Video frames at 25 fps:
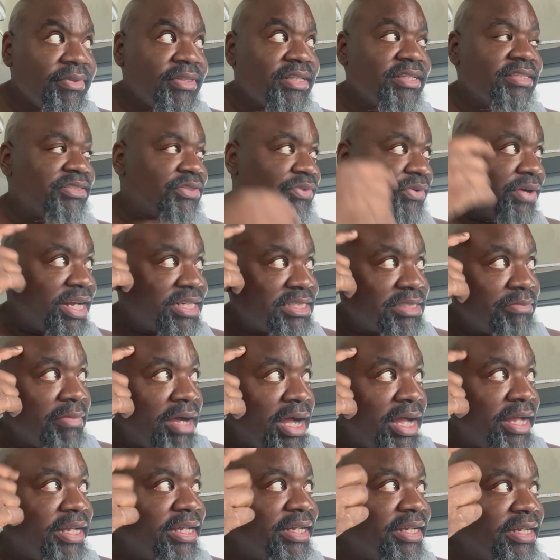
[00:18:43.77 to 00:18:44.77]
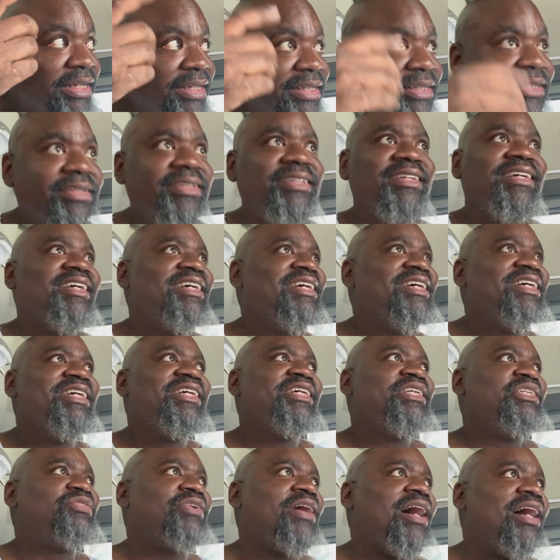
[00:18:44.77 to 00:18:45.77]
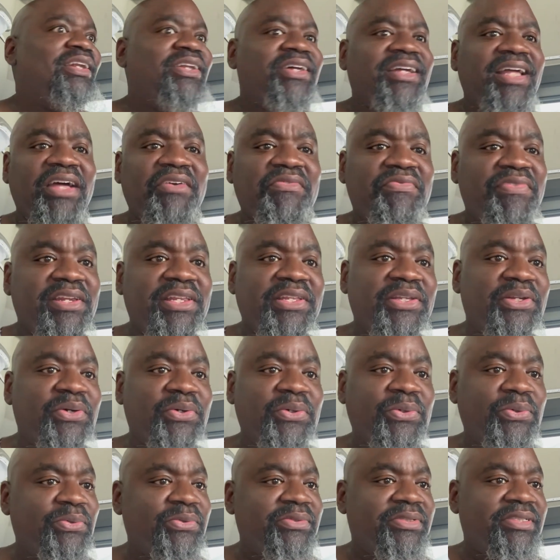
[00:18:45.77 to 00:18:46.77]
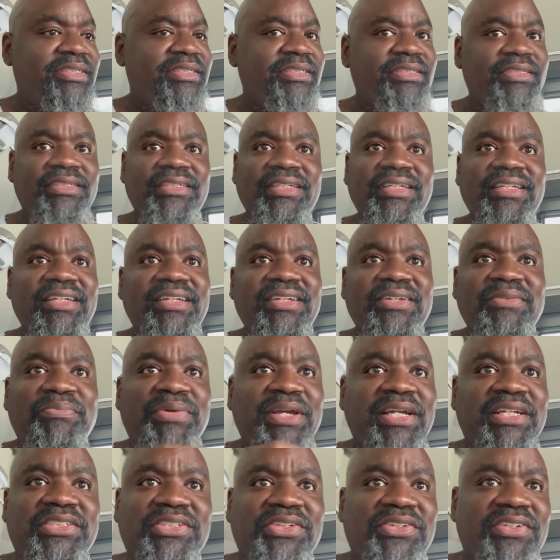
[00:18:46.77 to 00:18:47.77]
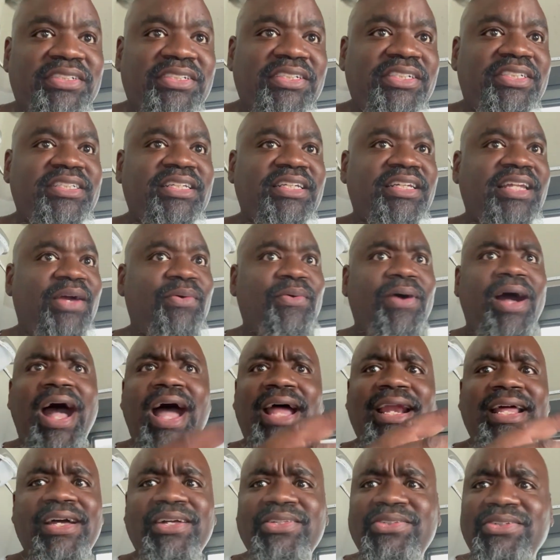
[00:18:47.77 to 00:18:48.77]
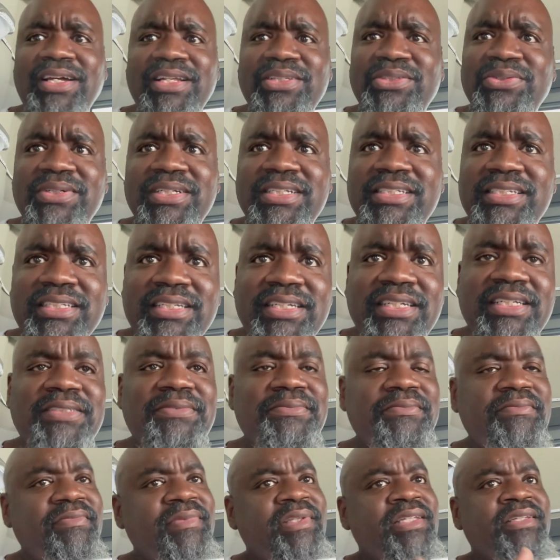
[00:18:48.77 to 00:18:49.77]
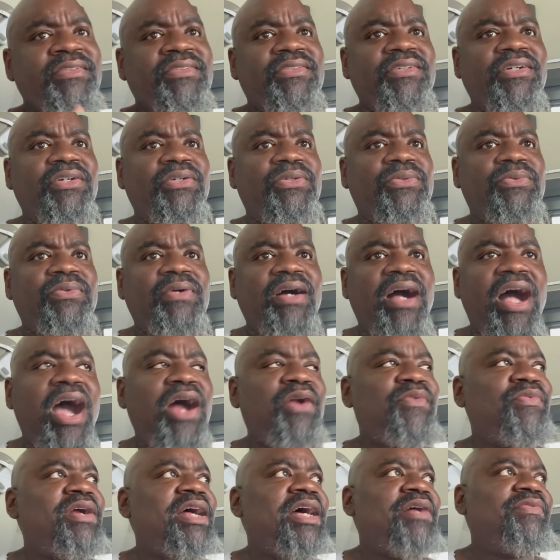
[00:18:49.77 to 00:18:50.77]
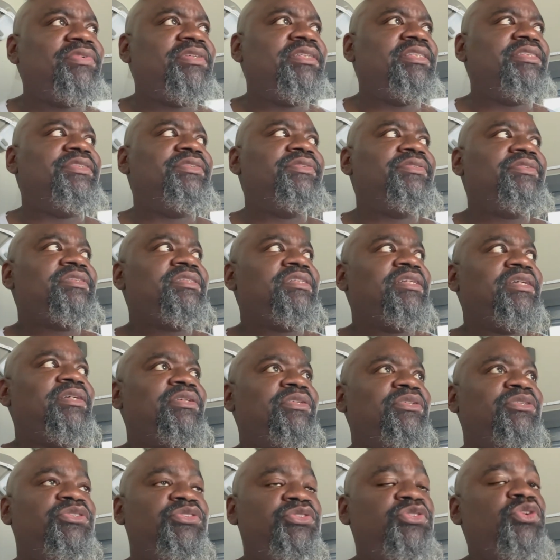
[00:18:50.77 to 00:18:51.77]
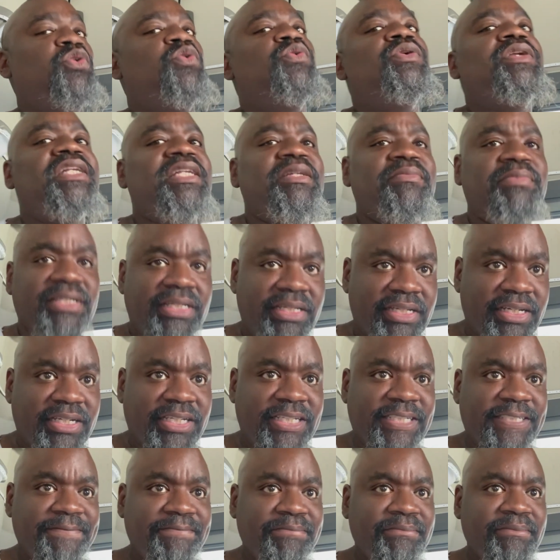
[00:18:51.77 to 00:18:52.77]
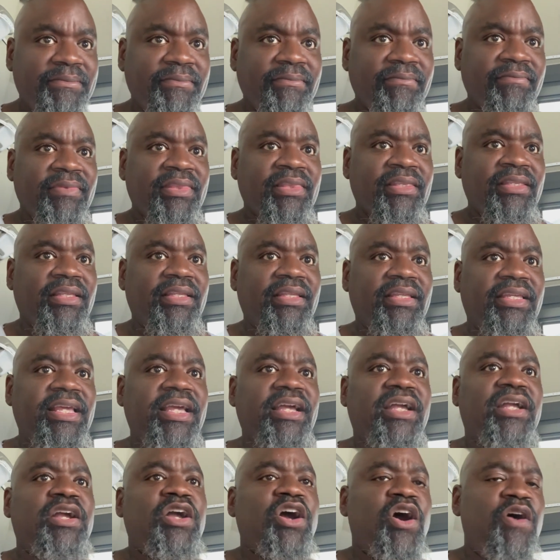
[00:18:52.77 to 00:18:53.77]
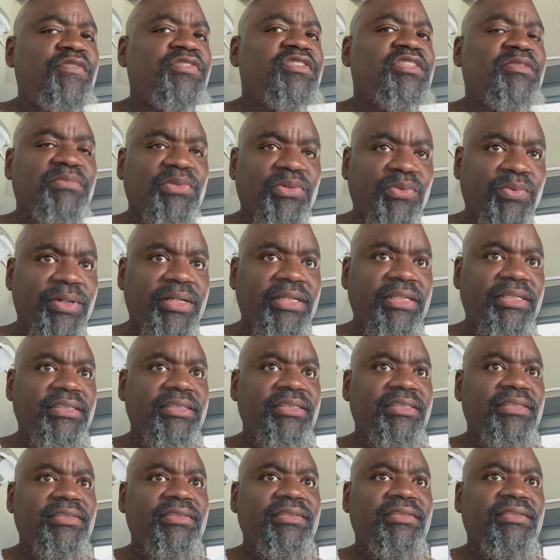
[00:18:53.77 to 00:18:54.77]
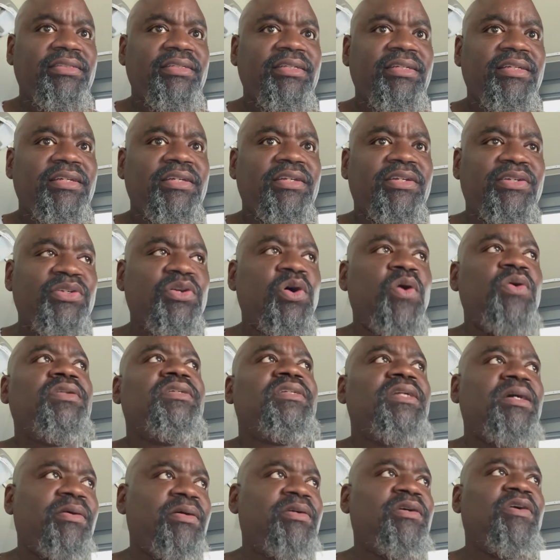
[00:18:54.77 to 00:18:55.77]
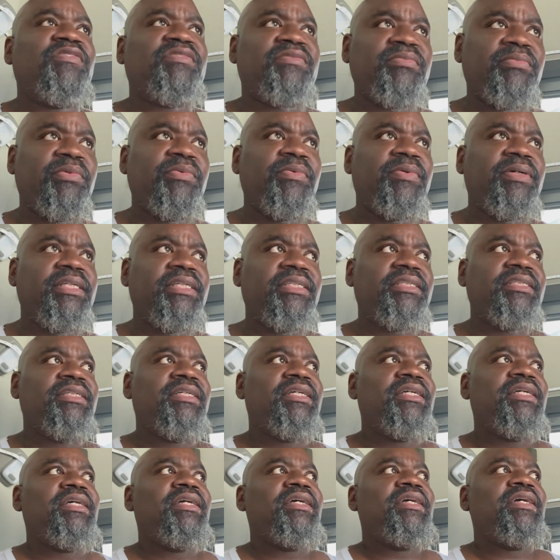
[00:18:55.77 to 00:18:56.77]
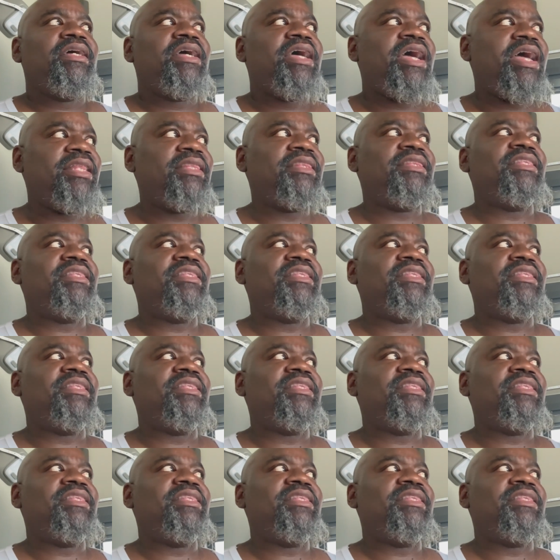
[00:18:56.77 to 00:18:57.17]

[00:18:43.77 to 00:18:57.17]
scratching my head, trying to look at videos and pictures and shit. Like, well, how the hell did I do this again? So I'd rather do it in the beginning, get comfortable with it, know that I'm comfortable with it, and